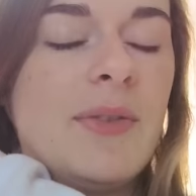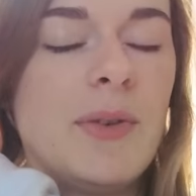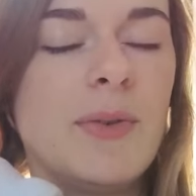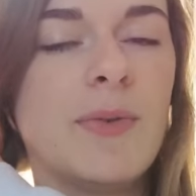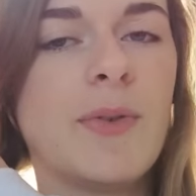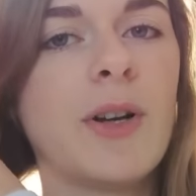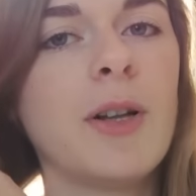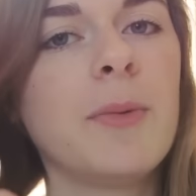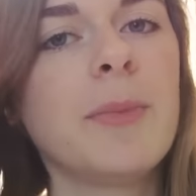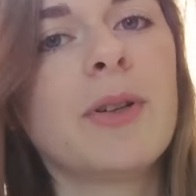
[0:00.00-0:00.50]
If
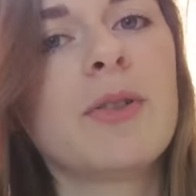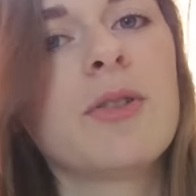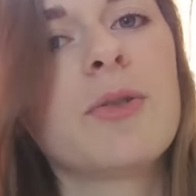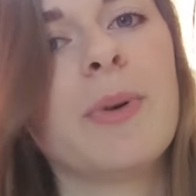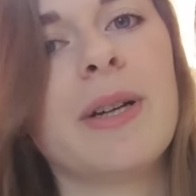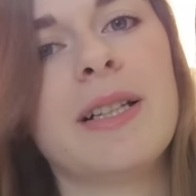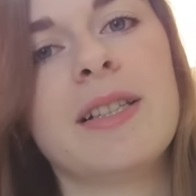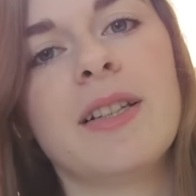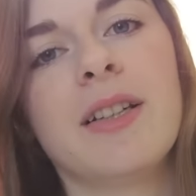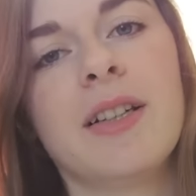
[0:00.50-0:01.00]
you follow me on
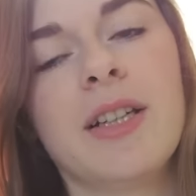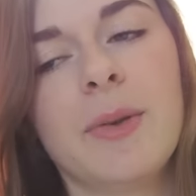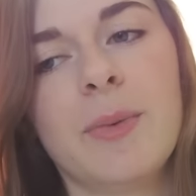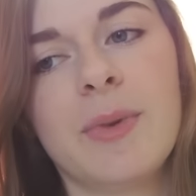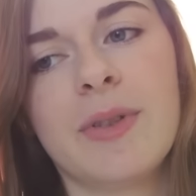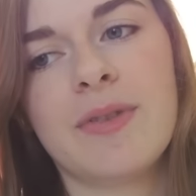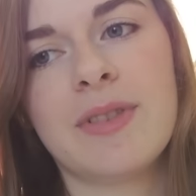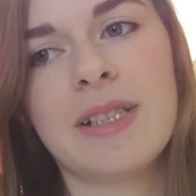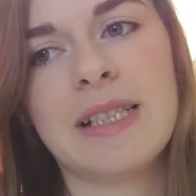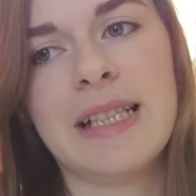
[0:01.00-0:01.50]
Twitter, you
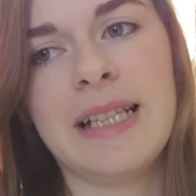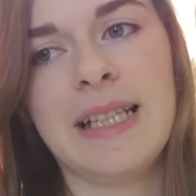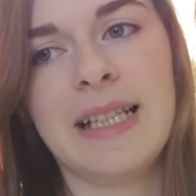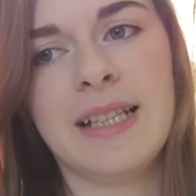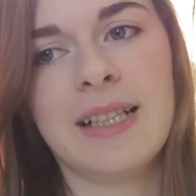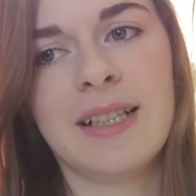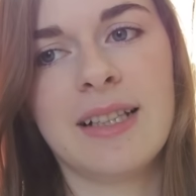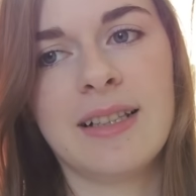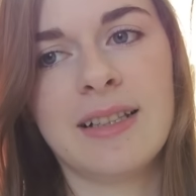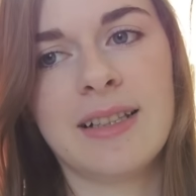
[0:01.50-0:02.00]
would have
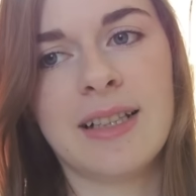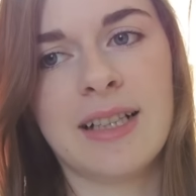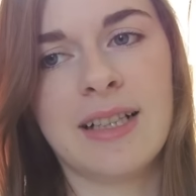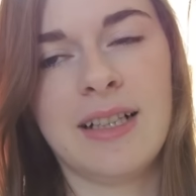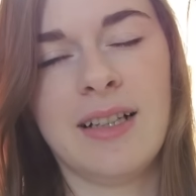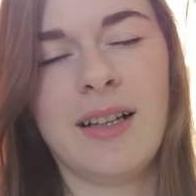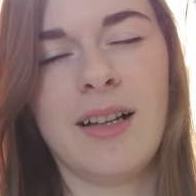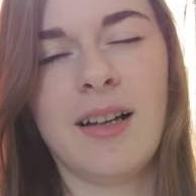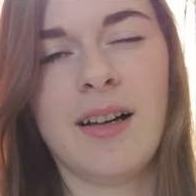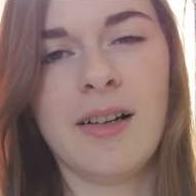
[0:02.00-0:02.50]
seen
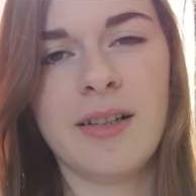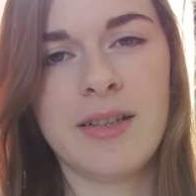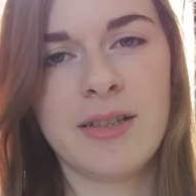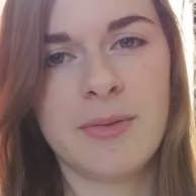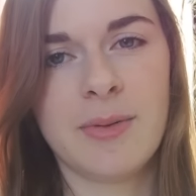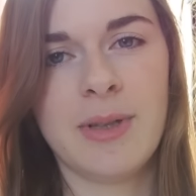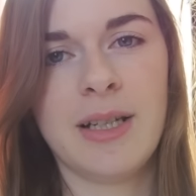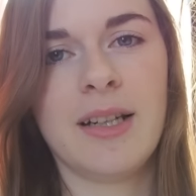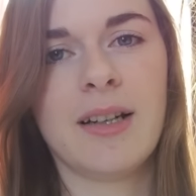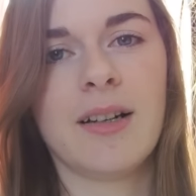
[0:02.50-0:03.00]
that
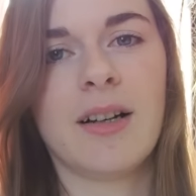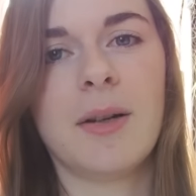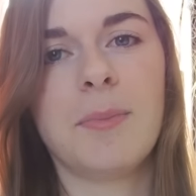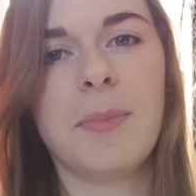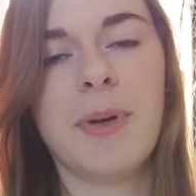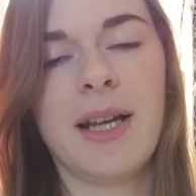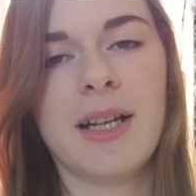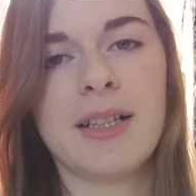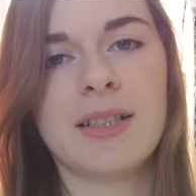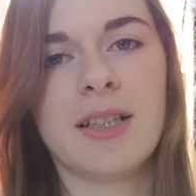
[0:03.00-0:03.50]
last week I
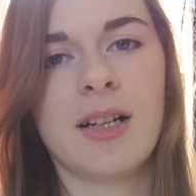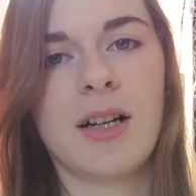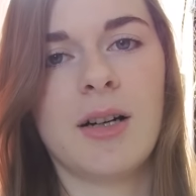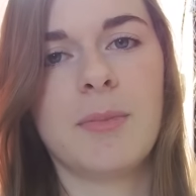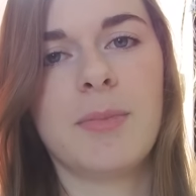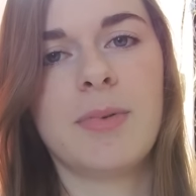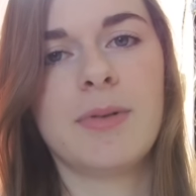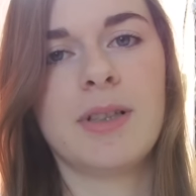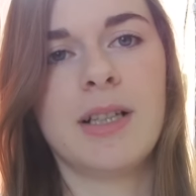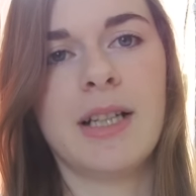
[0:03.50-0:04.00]
picked
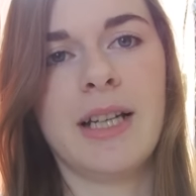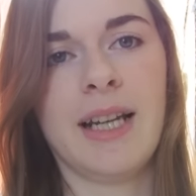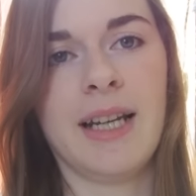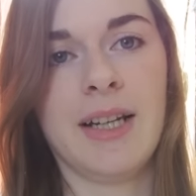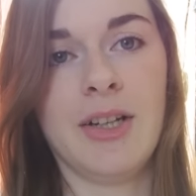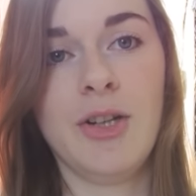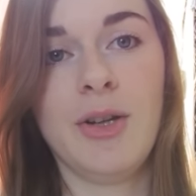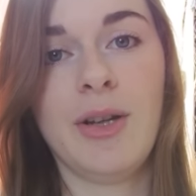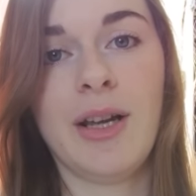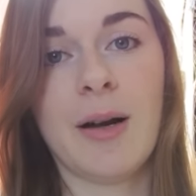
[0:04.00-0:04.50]
up
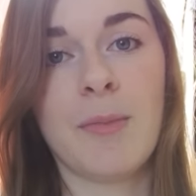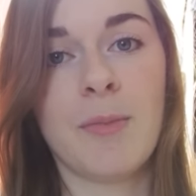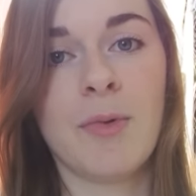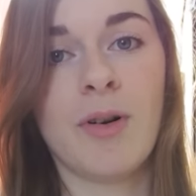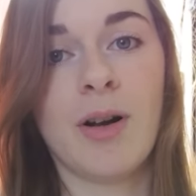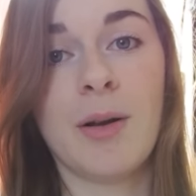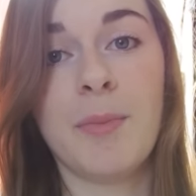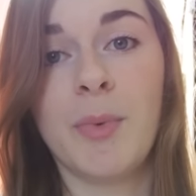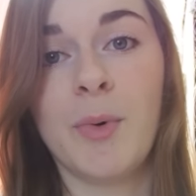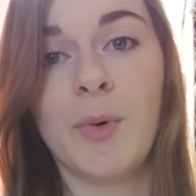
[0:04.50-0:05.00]
a new
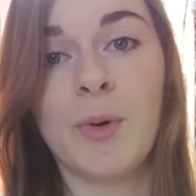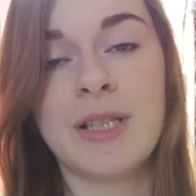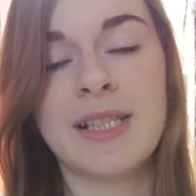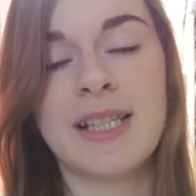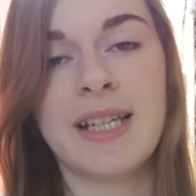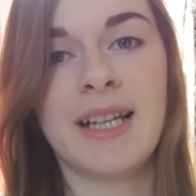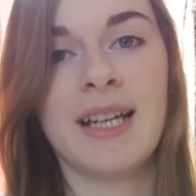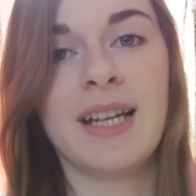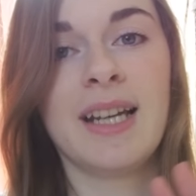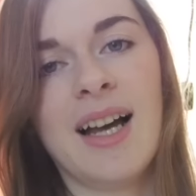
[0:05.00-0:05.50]
camera, I
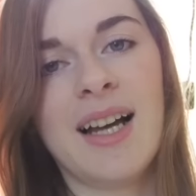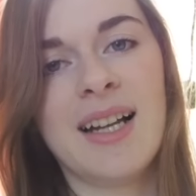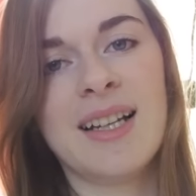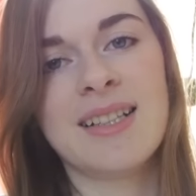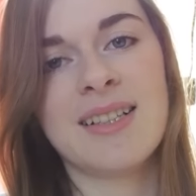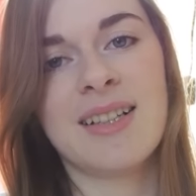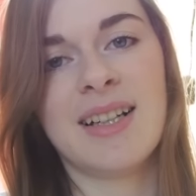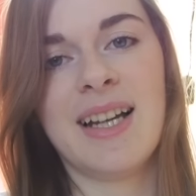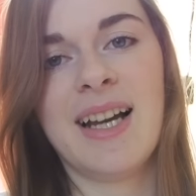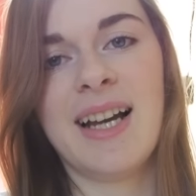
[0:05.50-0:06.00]
bought it,
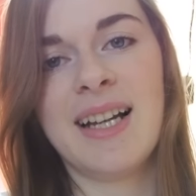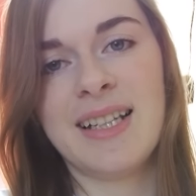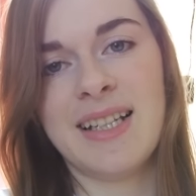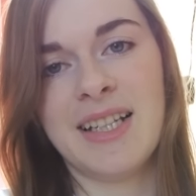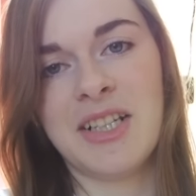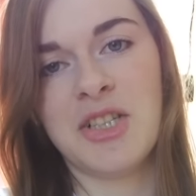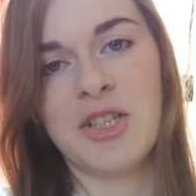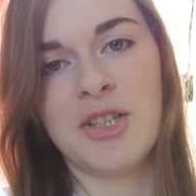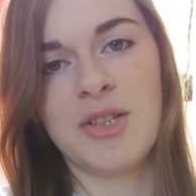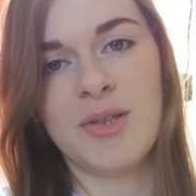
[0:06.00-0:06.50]
and I had
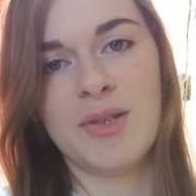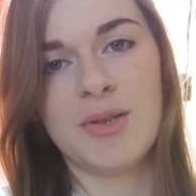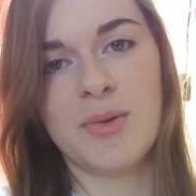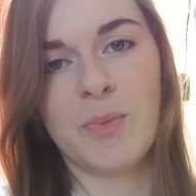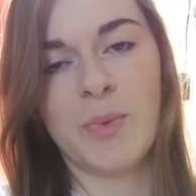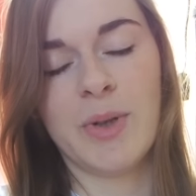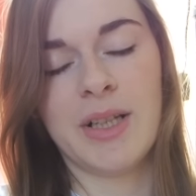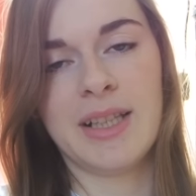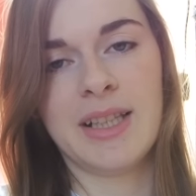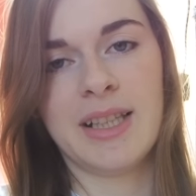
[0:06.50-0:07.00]
issues
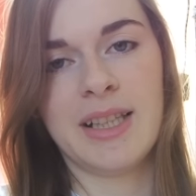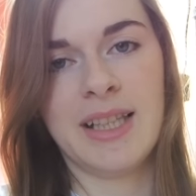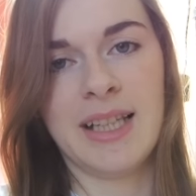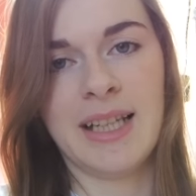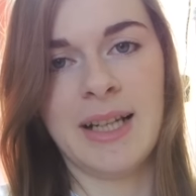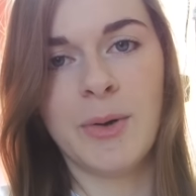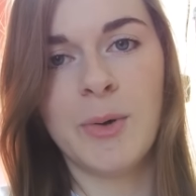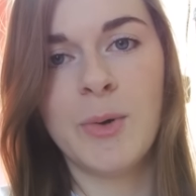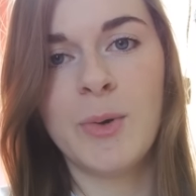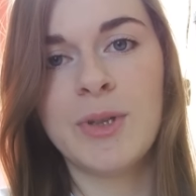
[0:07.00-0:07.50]
with
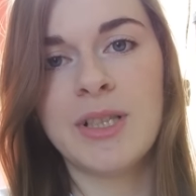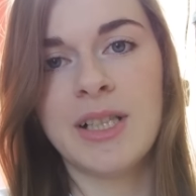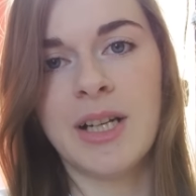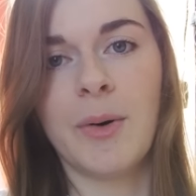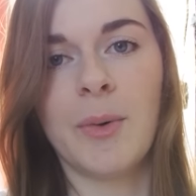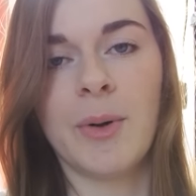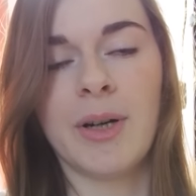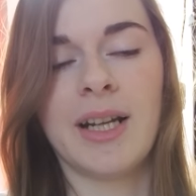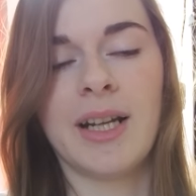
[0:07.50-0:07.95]
the audio